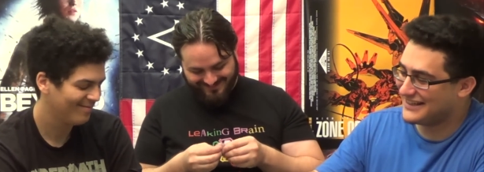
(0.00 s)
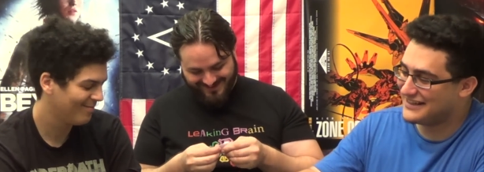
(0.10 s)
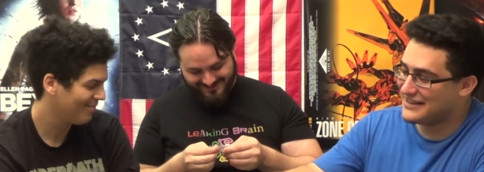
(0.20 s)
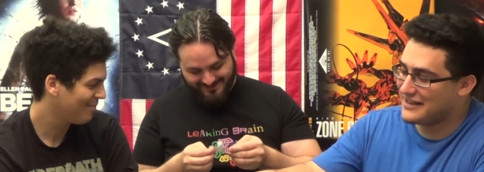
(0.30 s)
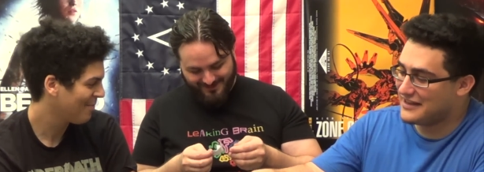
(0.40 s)

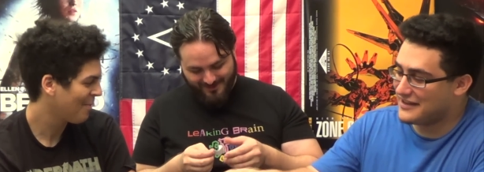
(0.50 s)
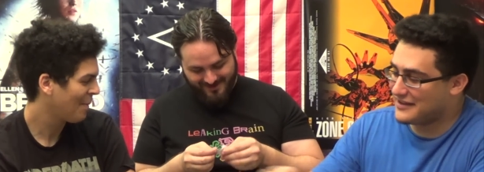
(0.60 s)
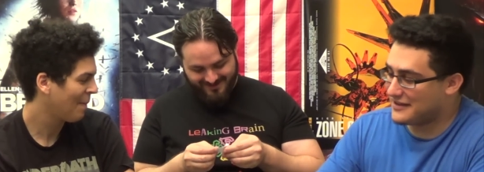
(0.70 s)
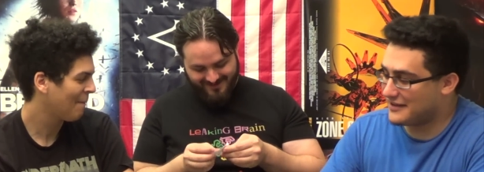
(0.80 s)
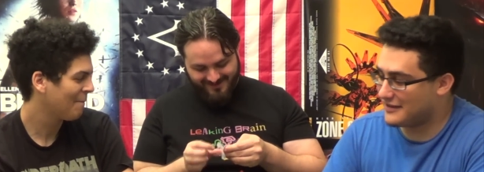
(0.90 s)
Speaker 1: Let's do
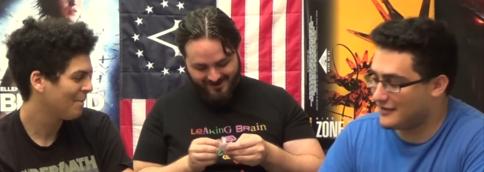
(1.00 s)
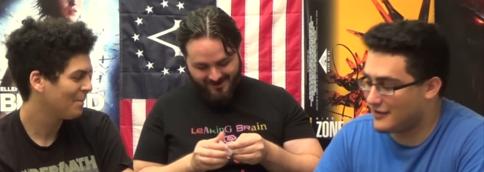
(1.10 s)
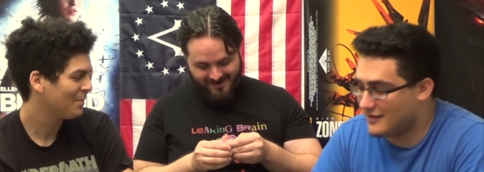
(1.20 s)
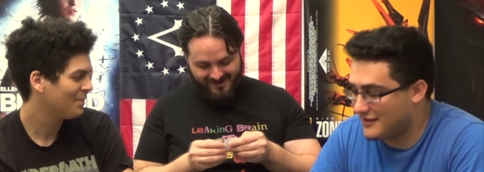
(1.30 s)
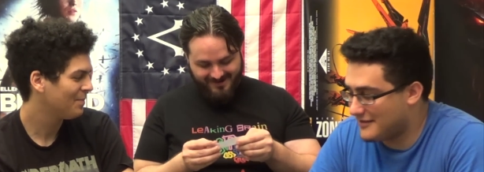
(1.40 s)
it.
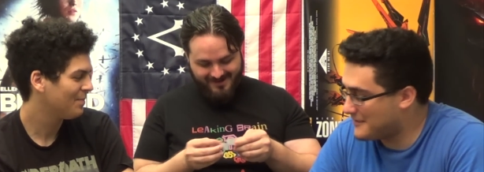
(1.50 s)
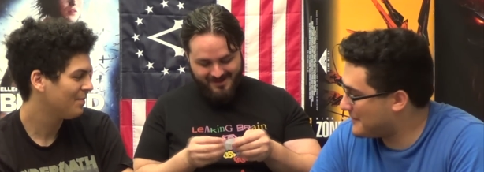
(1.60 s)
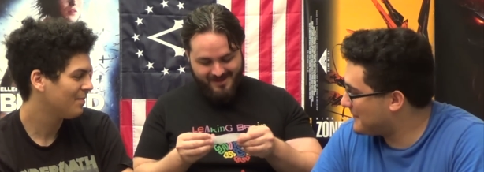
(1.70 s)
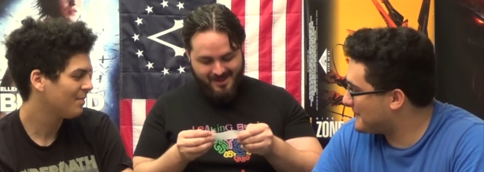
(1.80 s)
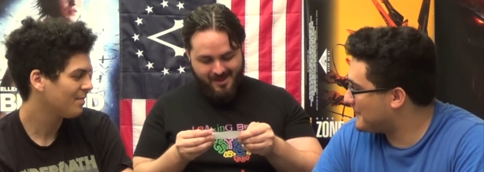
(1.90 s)
All right.
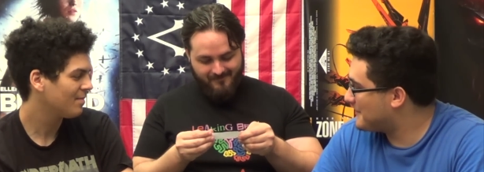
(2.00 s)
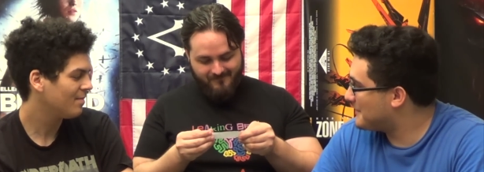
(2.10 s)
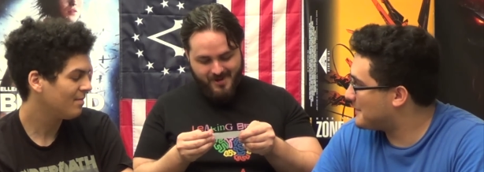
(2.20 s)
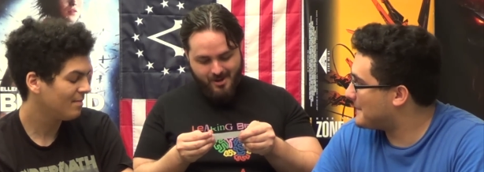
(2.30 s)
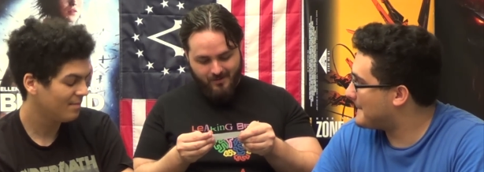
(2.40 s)

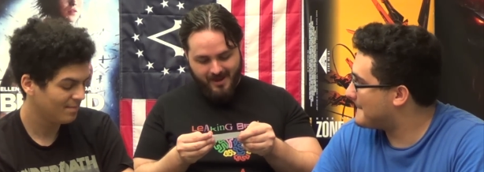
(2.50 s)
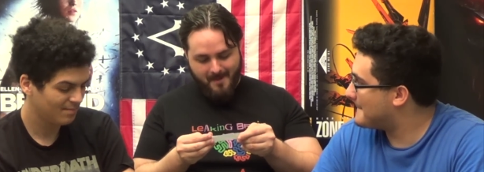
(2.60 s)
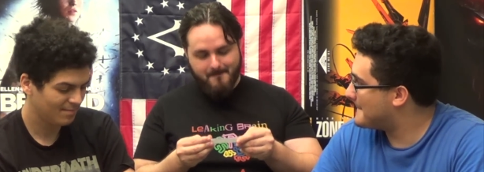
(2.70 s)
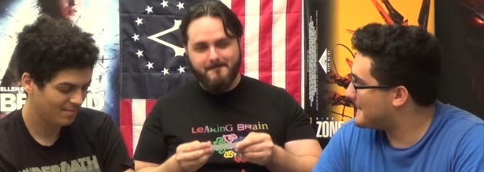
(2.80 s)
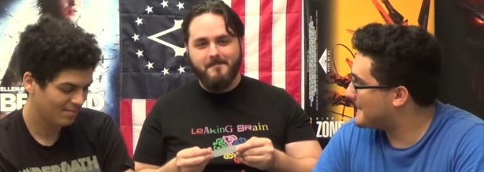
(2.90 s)
Video
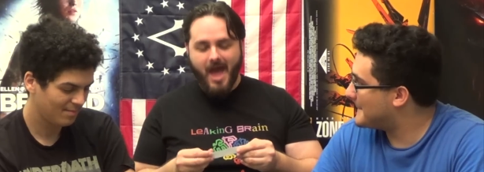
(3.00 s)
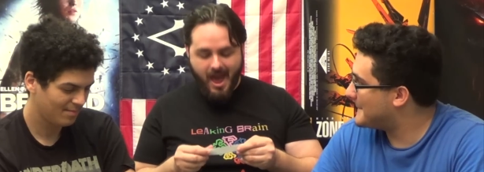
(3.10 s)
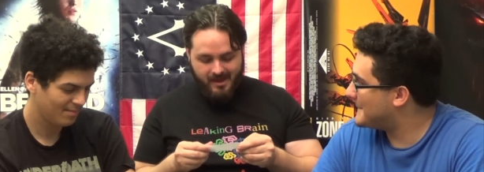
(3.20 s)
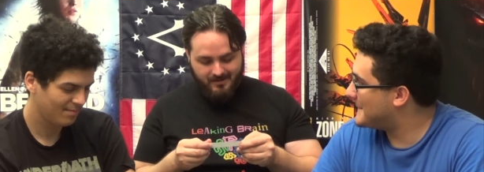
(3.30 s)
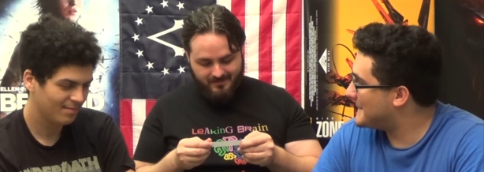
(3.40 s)
game
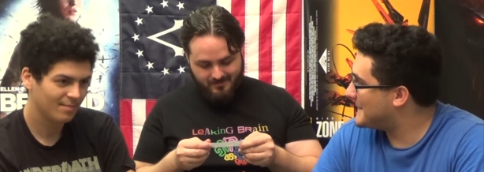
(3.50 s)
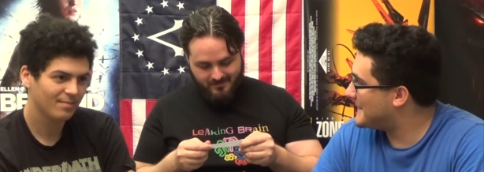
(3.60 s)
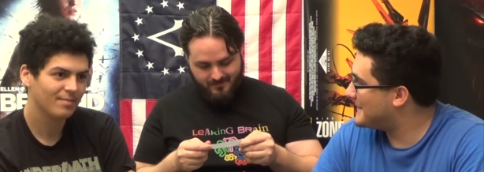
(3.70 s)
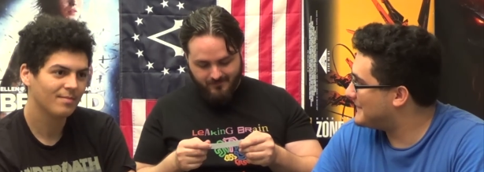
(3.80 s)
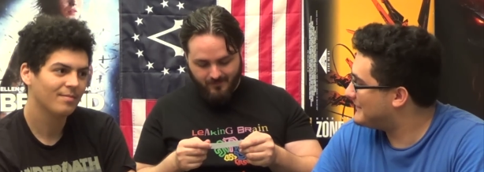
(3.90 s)
bang
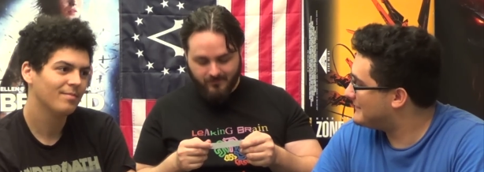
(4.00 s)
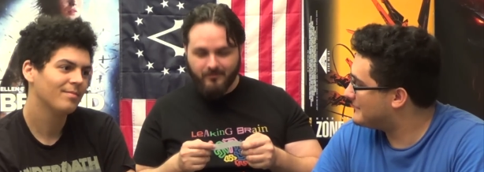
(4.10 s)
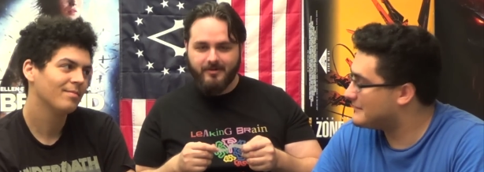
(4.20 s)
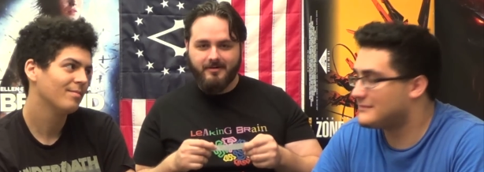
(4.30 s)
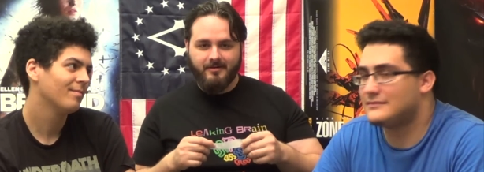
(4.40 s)
from
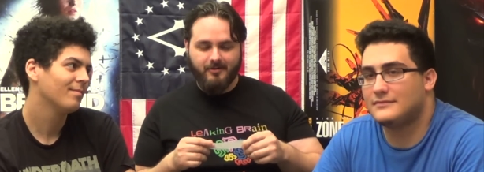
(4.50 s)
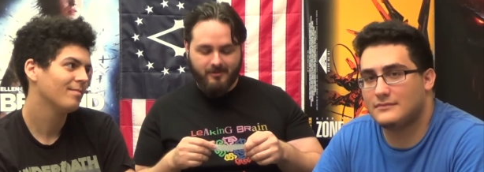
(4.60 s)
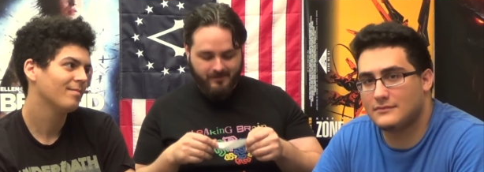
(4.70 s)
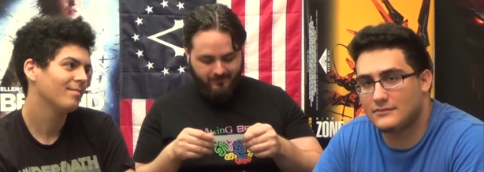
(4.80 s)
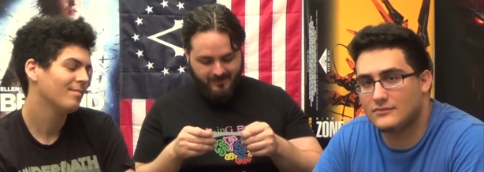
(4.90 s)
Twitter of
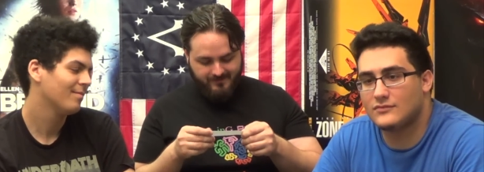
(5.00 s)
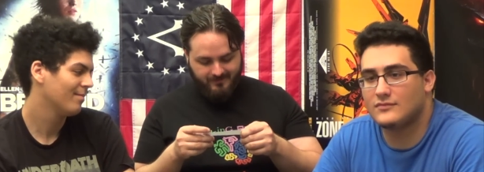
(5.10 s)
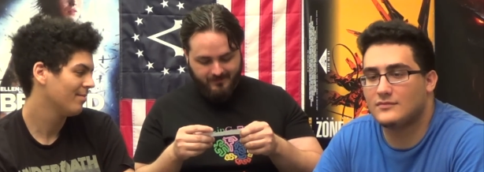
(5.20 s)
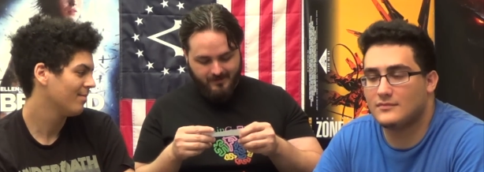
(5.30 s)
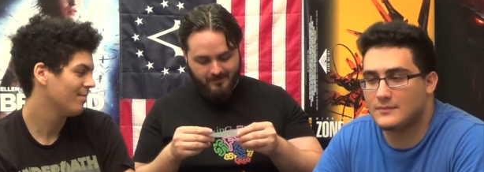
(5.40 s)
great
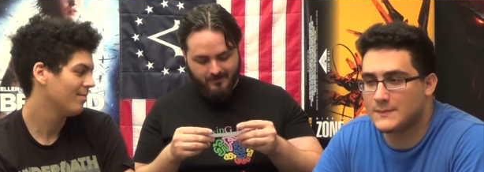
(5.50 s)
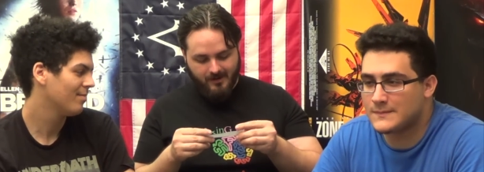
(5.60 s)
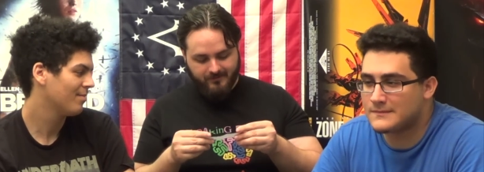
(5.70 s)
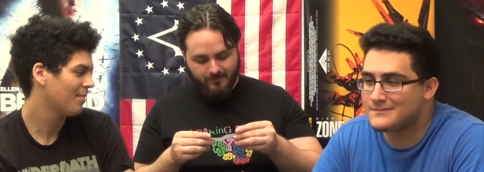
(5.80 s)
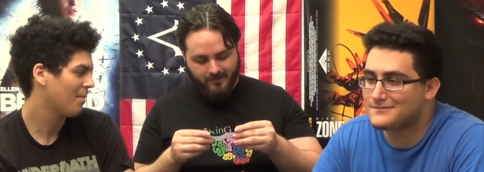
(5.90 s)
friends,
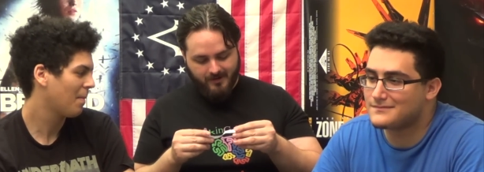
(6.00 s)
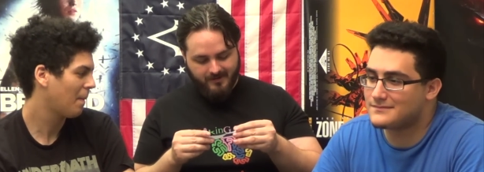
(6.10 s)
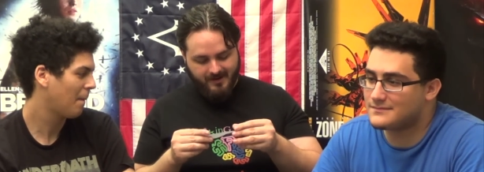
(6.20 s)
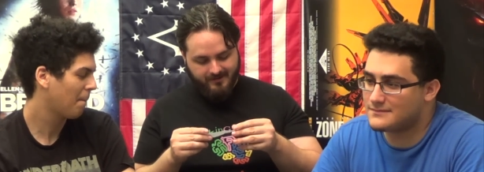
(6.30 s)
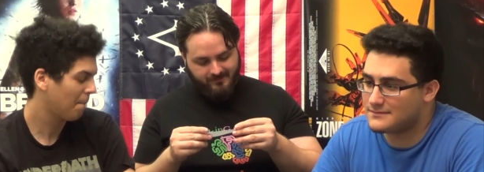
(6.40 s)
awesome
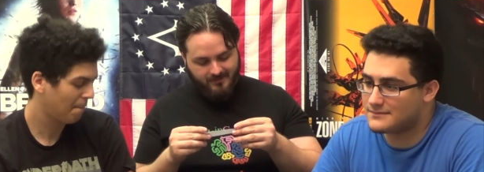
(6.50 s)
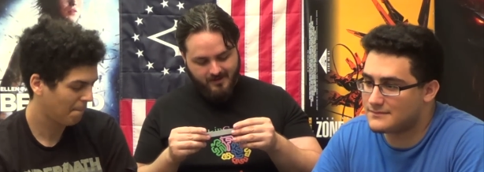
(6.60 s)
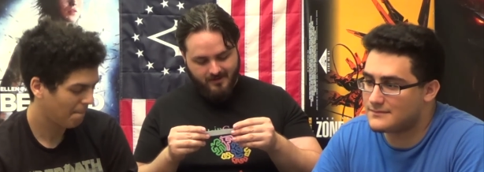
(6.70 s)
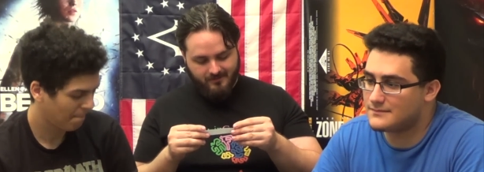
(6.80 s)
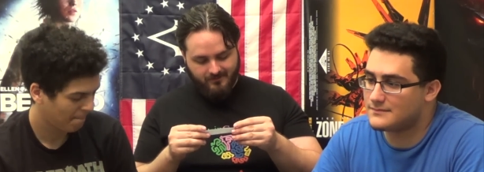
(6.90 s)
podcast,
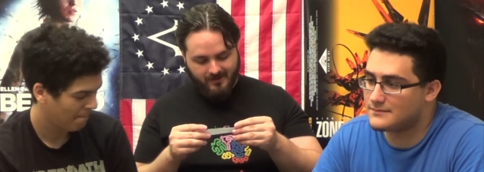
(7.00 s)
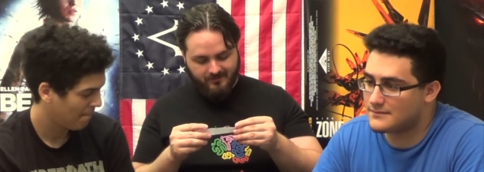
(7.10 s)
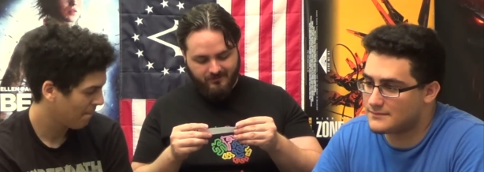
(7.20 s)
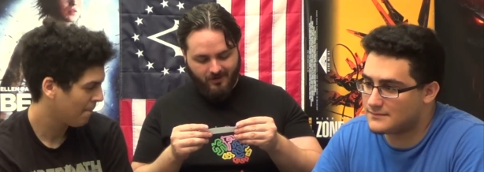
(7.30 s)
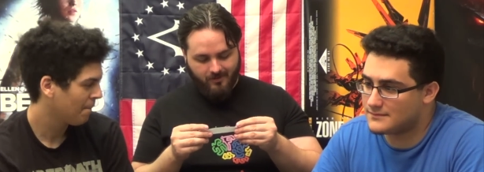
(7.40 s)

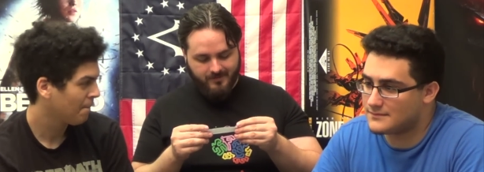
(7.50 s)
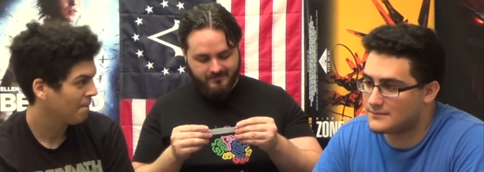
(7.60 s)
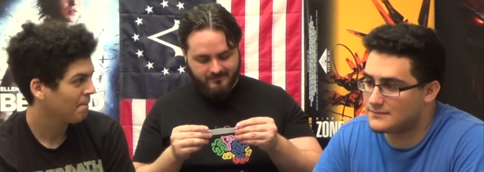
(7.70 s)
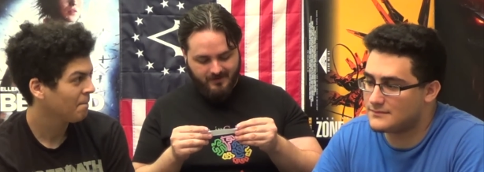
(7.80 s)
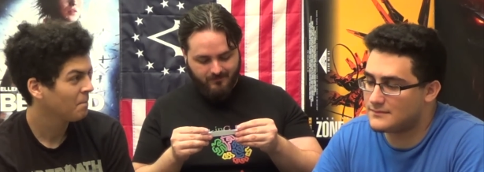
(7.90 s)
sexy
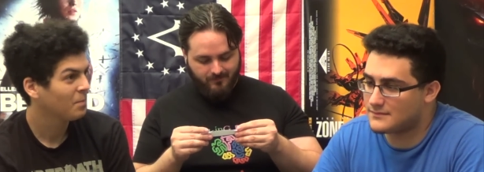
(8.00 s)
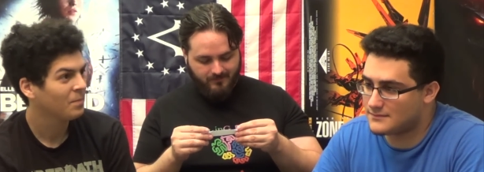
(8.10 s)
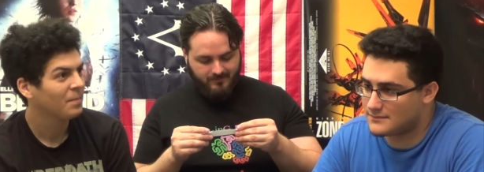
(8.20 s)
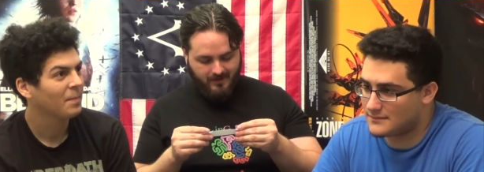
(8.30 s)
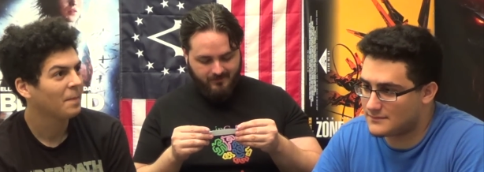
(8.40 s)
gentlemen,
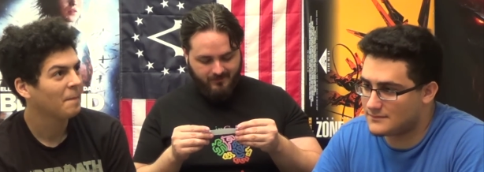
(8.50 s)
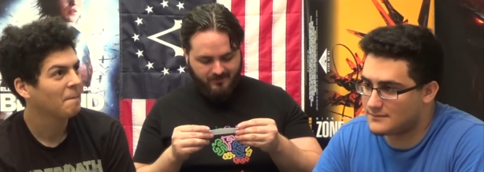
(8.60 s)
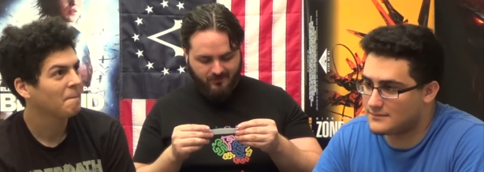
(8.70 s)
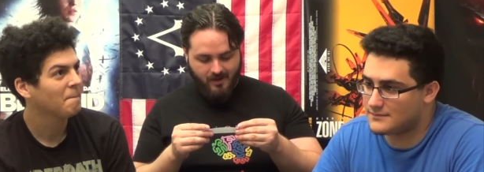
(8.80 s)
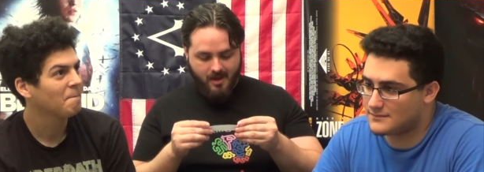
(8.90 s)
and such.